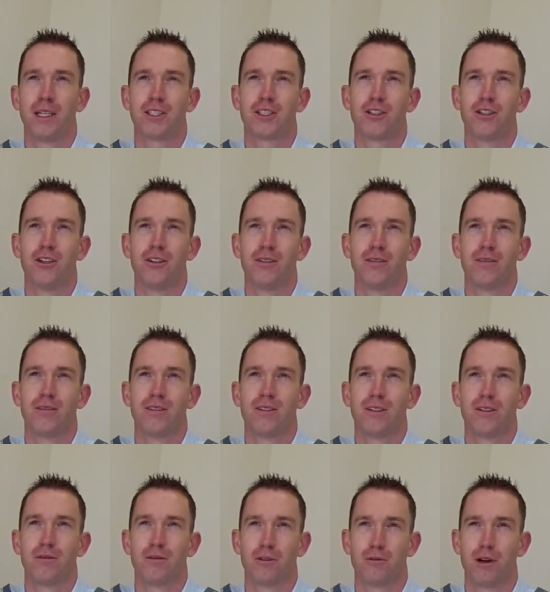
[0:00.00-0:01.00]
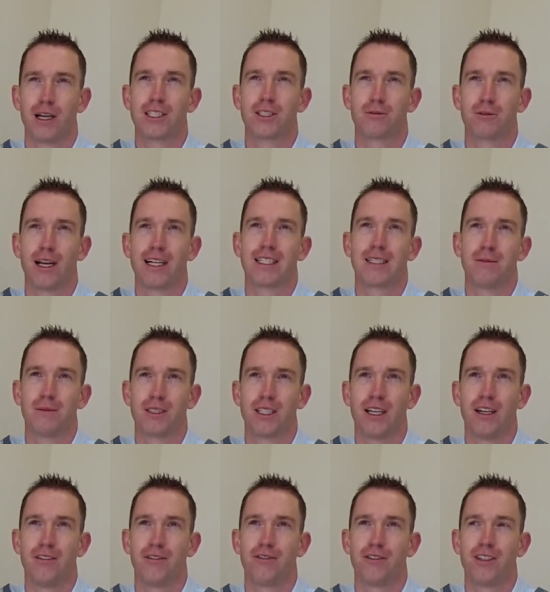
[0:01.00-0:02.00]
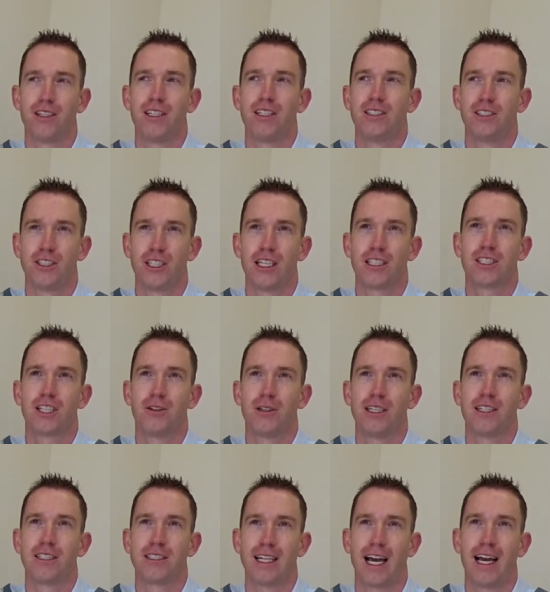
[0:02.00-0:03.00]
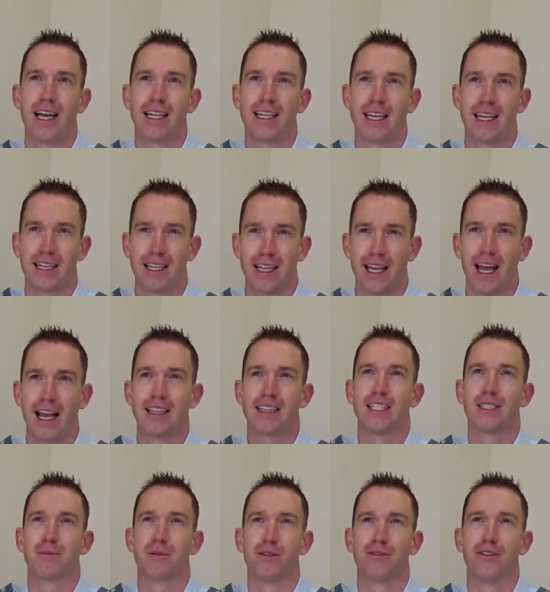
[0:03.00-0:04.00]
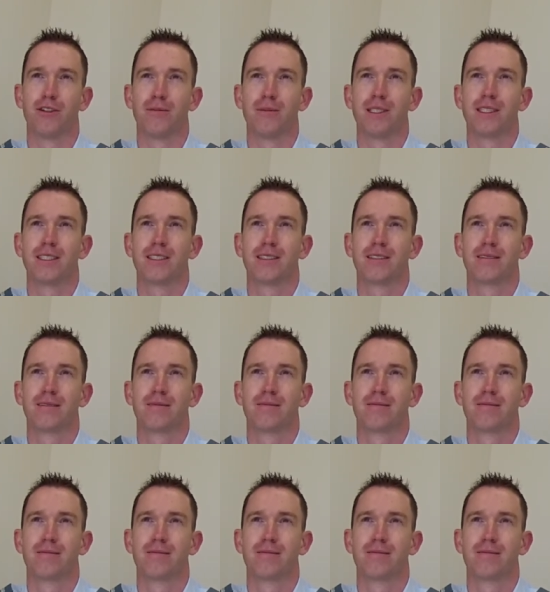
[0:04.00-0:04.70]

Mitchell would resurrect himself just so he could die again at this performance.